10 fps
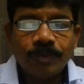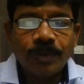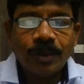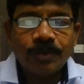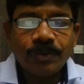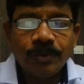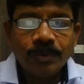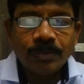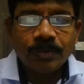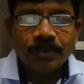We have to
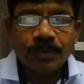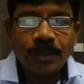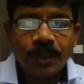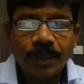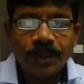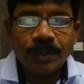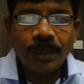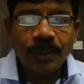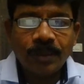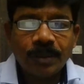create
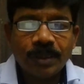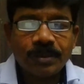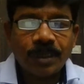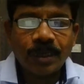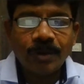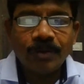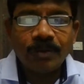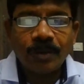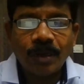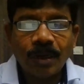the ledger
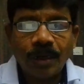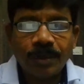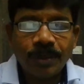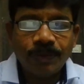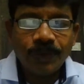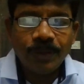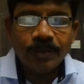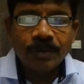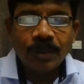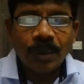account audit fee
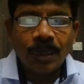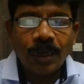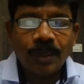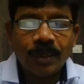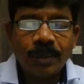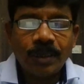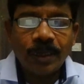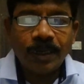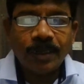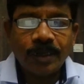under
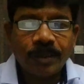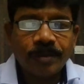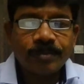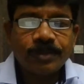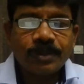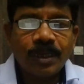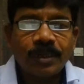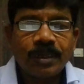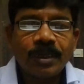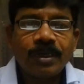direct income.
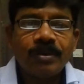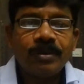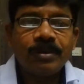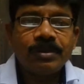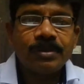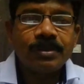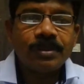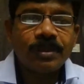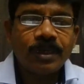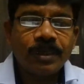Chartered accountant
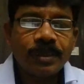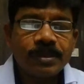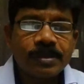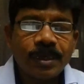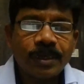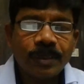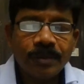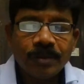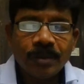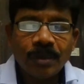is
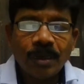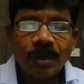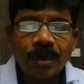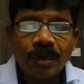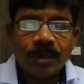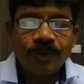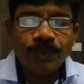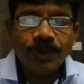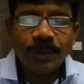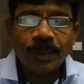getting audit
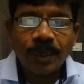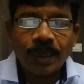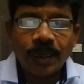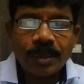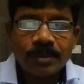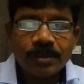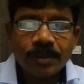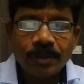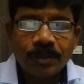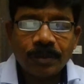fee as
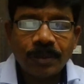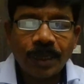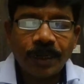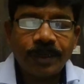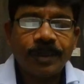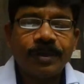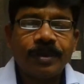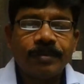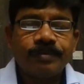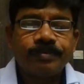direct income.